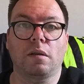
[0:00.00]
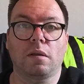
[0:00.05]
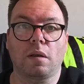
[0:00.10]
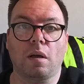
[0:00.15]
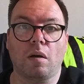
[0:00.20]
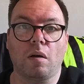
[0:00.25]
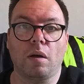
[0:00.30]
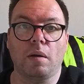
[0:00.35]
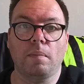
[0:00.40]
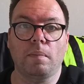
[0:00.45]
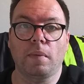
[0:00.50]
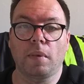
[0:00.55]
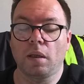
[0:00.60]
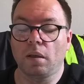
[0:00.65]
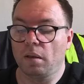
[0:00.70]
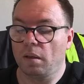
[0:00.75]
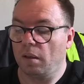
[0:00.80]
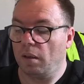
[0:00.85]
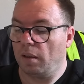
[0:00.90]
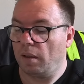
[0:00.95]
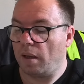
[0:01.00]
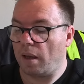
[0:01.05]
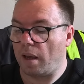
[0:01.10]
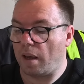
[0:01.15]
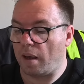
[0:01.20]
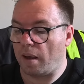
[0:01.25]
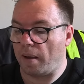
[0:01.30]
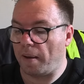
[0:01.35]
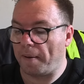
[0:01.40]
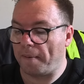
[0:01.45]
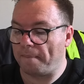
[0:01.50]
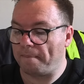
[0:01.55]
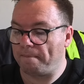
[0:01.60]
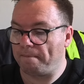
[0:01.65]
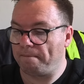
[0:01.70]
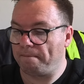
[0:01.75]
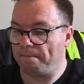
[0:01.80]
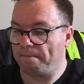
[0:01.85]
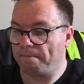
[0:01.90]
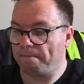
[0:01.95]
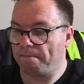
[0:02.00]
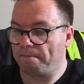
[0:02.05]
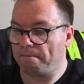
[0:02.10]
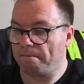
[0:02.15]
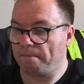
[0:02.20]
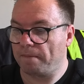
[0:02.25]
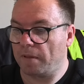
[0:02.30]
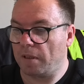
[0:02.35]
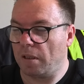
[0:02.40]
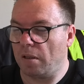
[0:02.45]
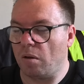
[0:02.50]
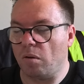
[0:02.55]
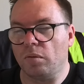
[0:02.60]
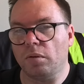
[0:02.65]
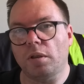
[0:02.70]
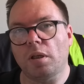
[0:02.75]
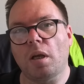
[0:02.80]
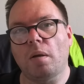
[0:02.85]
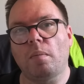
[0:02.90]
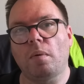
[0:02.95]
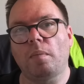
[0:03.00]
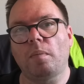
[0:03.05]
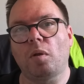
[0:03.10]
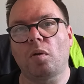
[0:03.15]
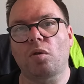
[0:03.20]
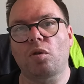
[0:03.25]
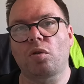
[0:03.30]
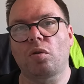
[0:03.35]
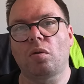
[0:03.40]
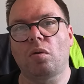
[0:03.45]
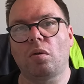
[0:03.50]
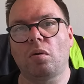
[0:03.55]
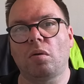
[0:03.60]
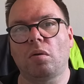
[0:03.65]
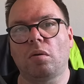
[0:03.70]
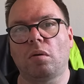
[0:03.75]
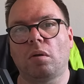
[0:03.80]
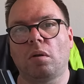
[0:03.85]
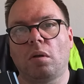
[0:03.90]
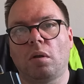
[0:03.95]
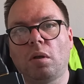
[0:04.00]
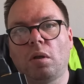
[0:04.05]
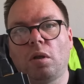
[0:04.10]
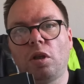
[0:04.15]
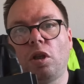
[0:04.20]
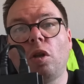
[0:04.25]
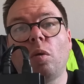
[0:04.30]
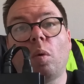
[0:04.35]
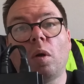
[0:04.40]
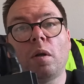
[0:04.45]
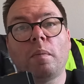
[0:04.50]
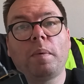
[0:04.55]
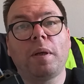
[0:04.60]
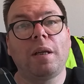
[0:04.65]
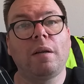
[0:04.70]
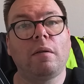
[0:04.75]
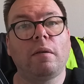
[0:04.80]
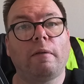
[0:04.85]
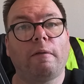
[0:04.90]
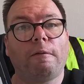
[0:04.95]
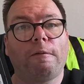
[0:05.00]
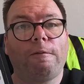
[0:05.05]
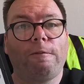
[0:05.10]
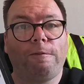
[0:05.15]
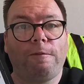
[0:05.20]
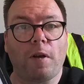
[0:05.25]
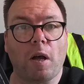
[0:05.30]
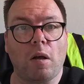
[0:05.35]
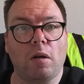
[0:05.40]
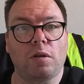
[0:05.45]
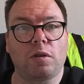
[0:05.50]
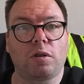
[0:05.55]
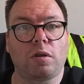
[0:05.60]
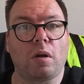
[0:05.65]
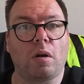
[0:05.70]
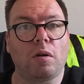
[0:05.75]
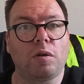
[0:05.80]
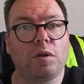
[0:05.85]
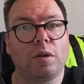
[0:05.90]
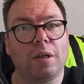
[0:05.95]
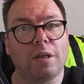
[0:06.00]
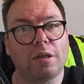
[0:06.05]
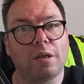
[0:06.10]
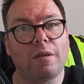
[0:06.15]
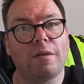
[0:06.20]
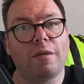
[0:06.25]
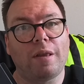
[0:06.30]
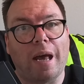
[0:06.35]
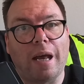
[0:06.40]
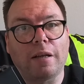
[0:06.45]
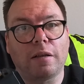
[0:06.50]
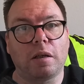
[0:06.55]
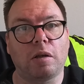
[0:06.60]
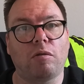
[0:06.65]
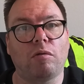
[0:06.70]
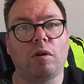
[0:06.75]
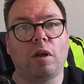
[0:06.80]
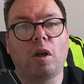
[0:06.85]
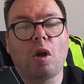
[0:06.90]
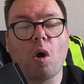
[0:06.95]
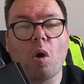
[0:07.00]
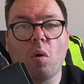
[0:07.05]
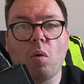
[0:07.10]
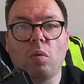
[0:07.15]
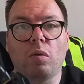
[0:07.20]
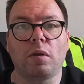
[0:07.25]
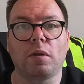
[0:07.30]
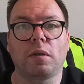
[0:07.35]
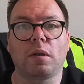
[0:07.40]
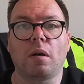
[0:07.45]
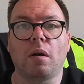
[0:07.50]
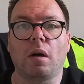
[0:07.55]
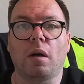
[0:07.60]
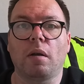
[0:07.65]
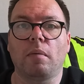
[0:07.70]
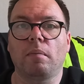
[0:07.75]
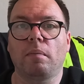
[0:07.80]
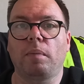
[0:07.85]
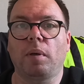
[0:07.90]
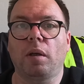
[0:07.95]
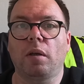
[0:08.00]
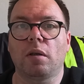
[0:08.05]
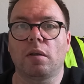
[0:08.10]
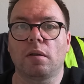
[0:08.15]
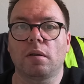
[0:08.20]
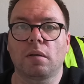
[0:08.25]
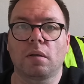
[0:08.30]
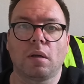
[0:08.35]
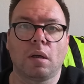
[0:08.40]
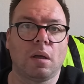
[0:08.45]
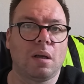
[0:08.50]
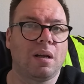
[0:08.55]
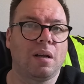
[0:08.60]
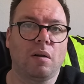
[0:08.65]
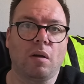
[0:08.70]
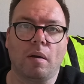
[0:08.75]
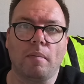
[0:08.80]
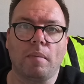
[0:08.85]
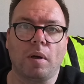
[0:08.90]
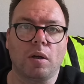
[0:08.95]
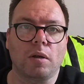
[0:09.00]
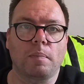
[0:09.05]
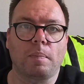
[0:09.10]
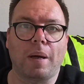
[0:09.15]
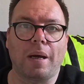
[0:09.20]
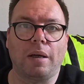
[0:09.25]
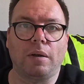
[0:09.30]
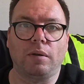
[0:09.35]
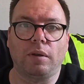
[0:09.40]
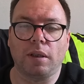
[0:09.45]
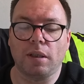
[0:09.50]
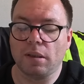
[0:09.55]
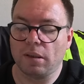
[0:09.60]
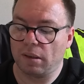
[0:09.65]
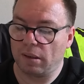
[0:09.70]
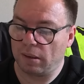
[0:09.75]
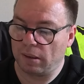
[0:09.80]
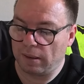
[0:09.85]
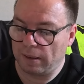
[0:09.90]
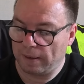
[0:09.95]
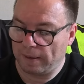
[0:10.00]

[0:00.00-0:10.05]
the time. Long term, I'm not sure you'd want to be fast charging it to that degree all the time, because like most batteries,